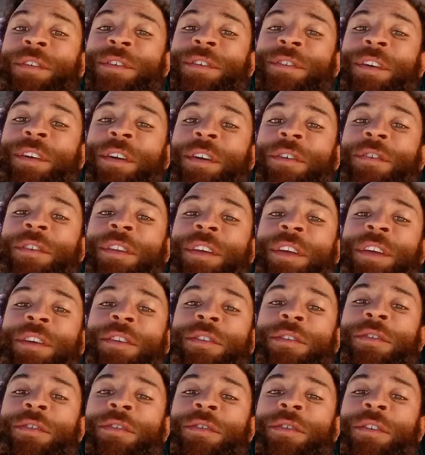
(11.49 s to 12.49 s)

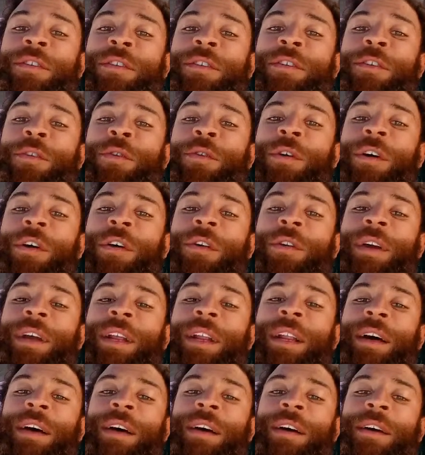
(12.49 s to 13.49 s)
Saltillo in
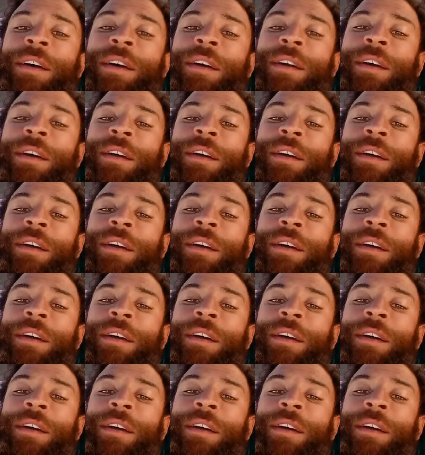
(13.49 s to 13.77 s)
Coahuila